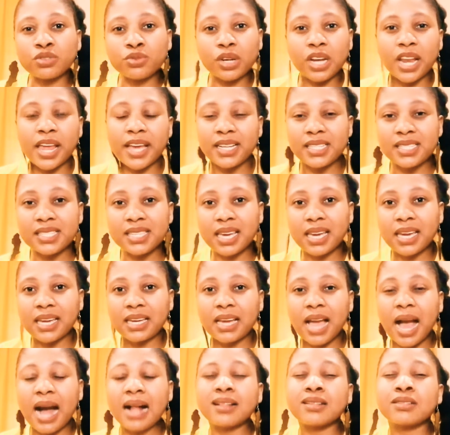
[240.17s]

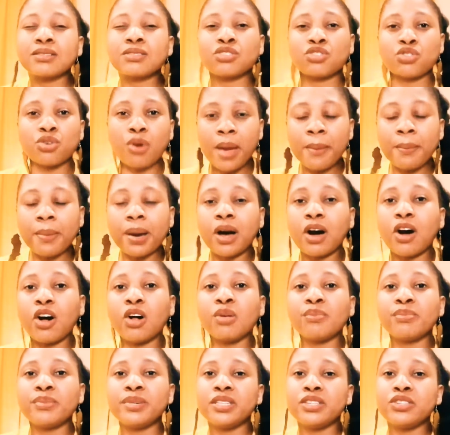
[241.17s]
relating, I'll try by
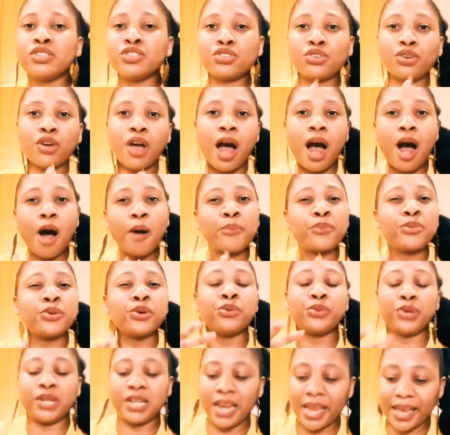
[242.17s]
all means to help you
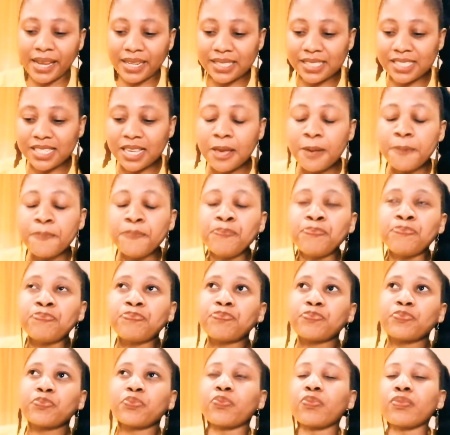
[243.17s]
relate.
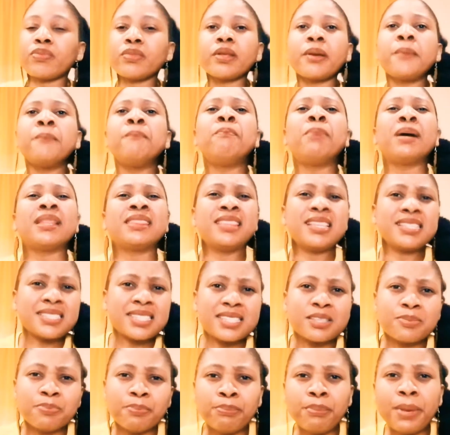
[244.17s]
But this
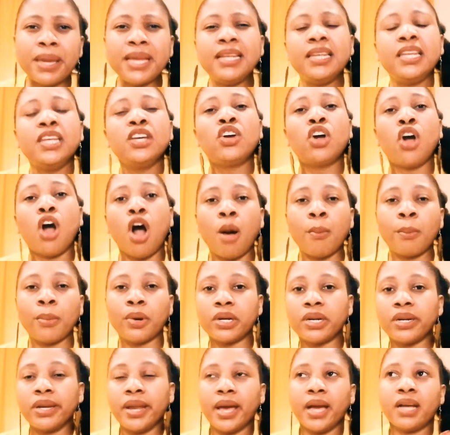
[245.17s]
is mainly
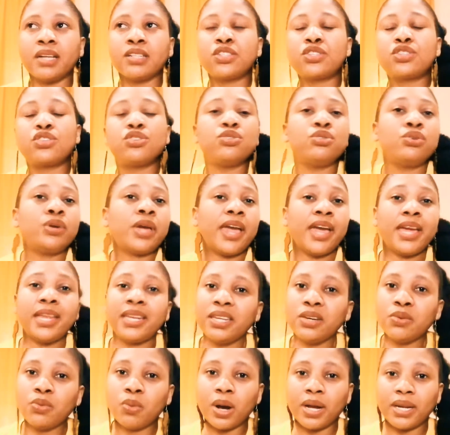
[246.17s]
common to
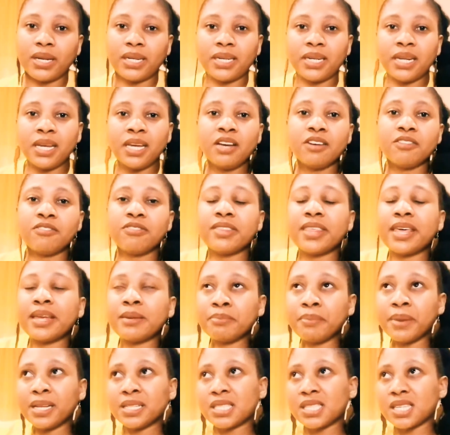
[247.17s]
anyone for that
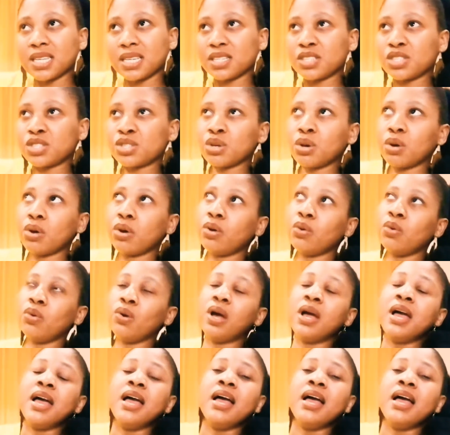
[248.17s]
matter. So